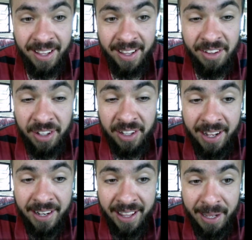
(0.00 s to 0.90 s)
is a
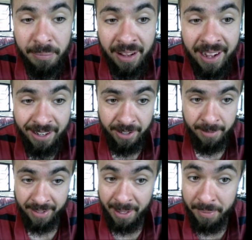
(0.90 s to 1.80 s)
goddamn
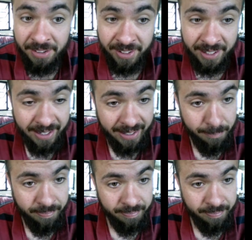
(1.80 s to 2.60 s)
liar. And I meant to say goddamn.